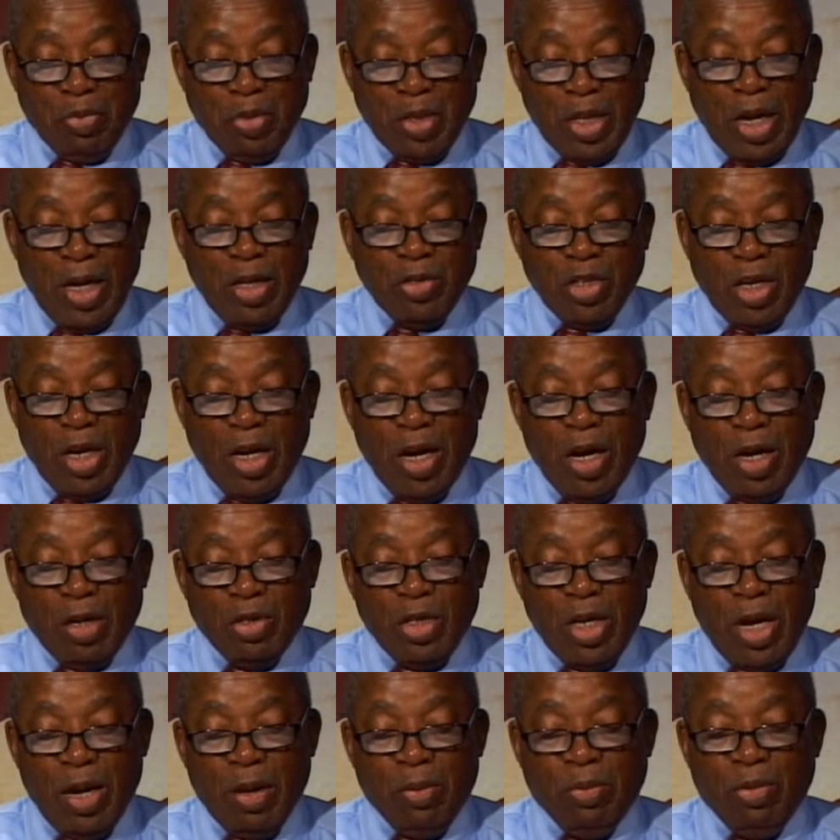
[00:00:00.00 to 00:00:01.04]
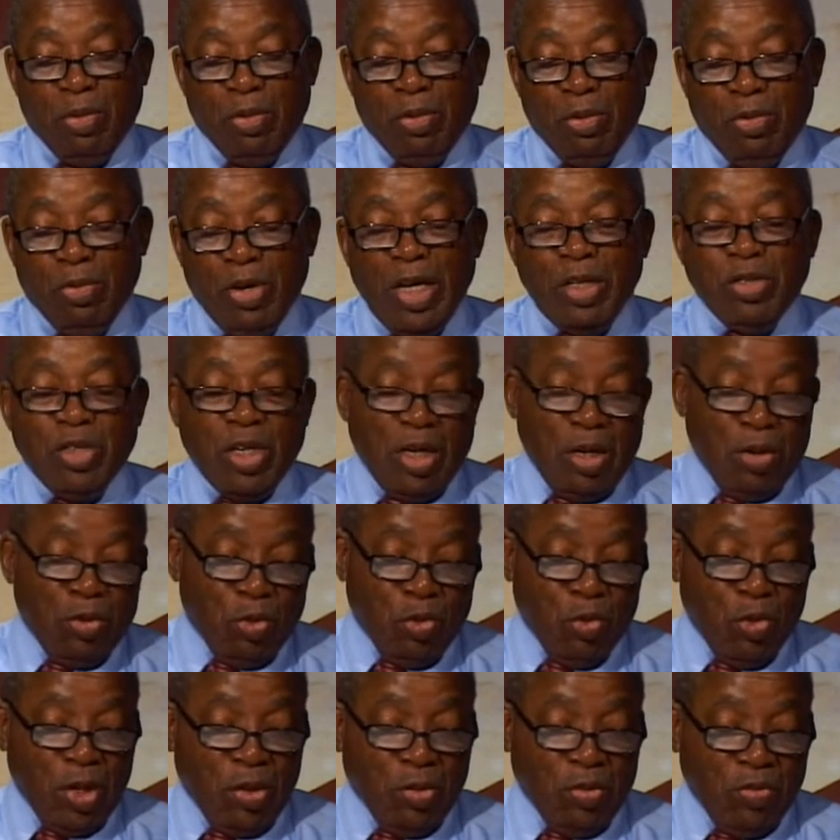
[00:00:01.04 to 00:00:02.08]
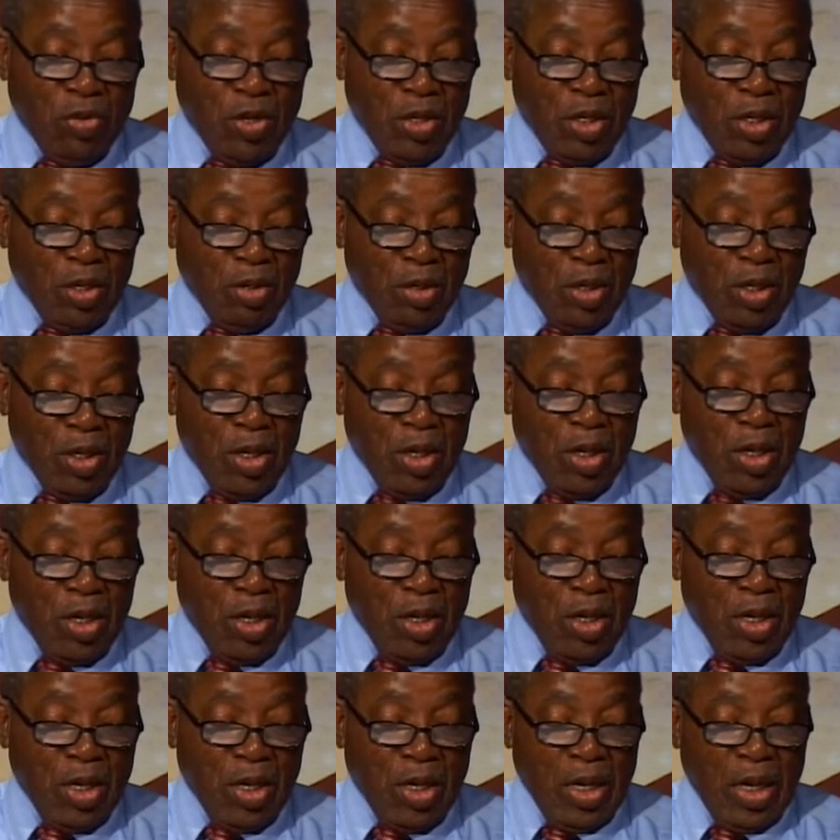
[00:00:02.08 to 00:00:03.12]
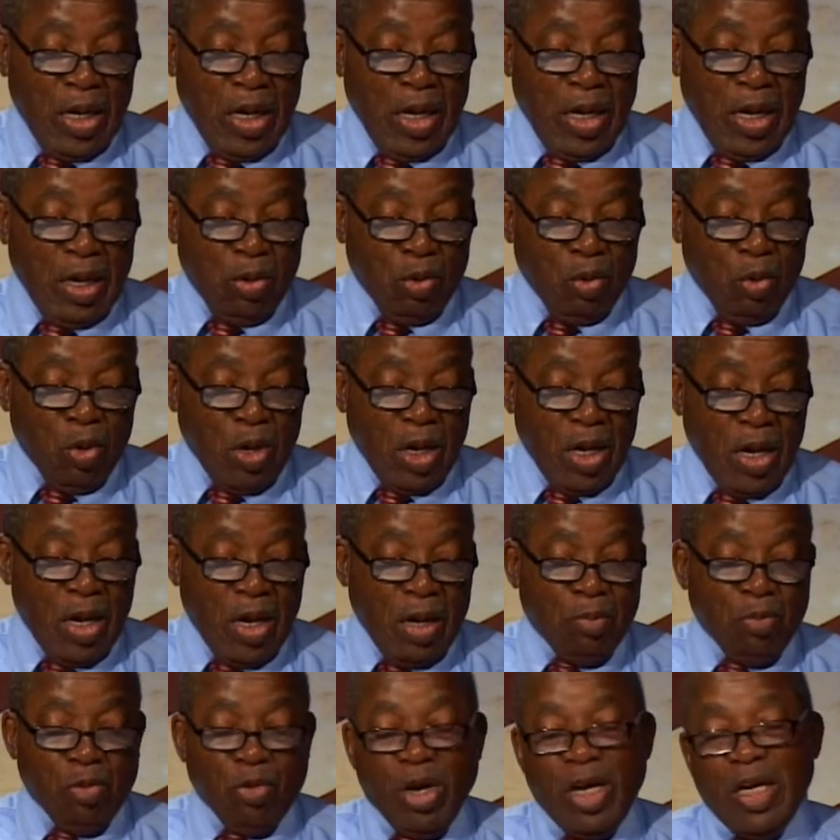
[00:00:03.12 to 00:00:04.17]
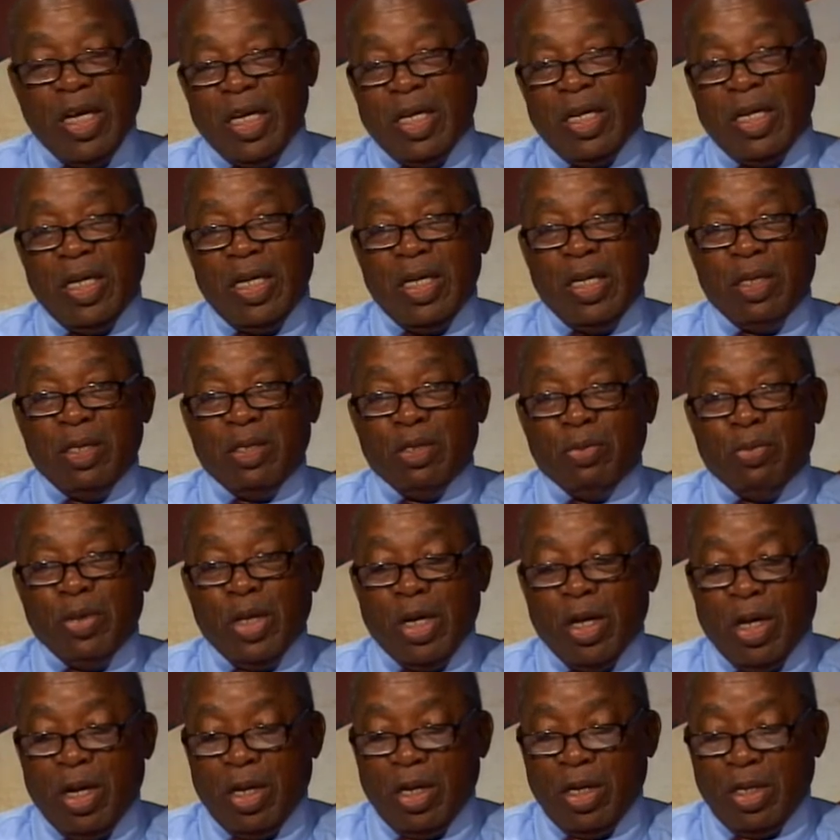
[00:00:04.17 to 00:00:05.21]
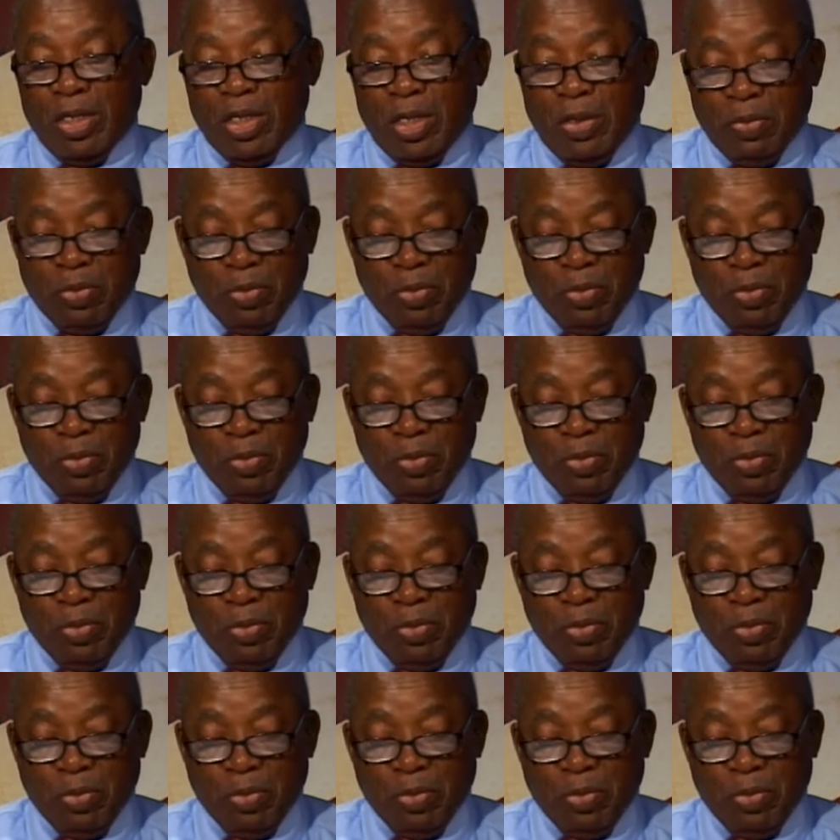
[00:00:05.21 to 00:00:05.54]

as a long-time resident of Winterville, and why I'm running is because